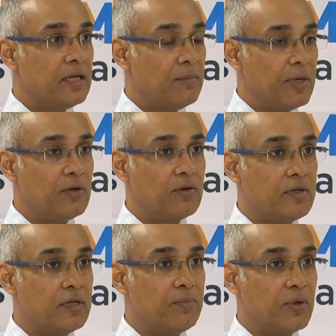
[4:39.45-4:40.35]

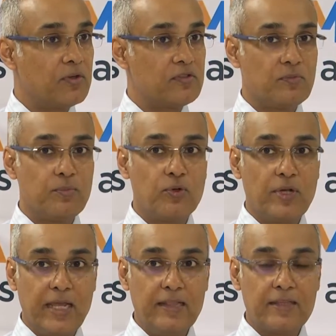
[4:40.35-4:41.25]
about the uh, importance of
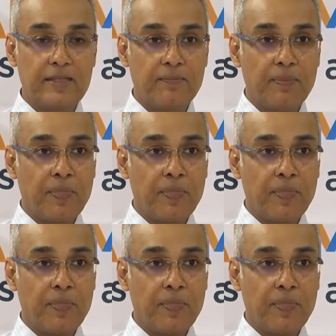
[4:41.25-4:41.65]
bone health.